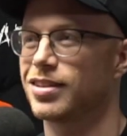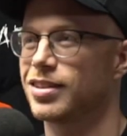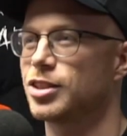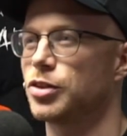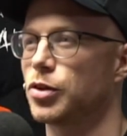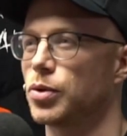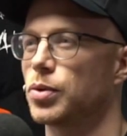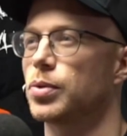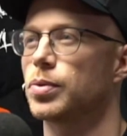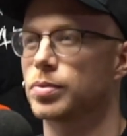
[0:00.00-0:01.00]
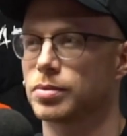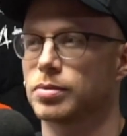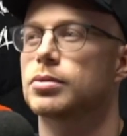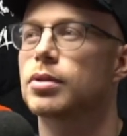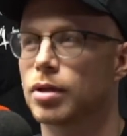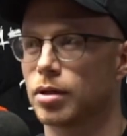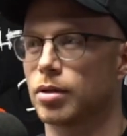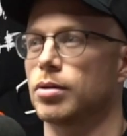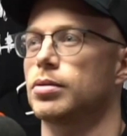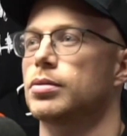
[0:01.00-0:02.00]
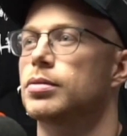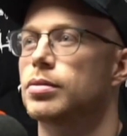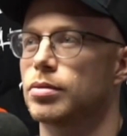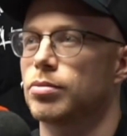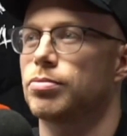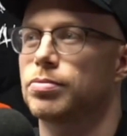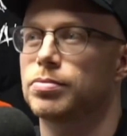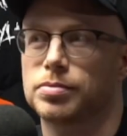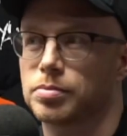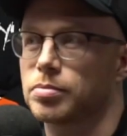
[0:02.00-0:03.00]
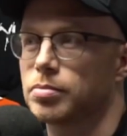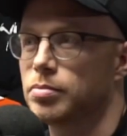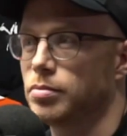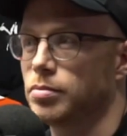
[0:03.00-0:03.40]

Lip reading: enough, but even still, I've seen it happen.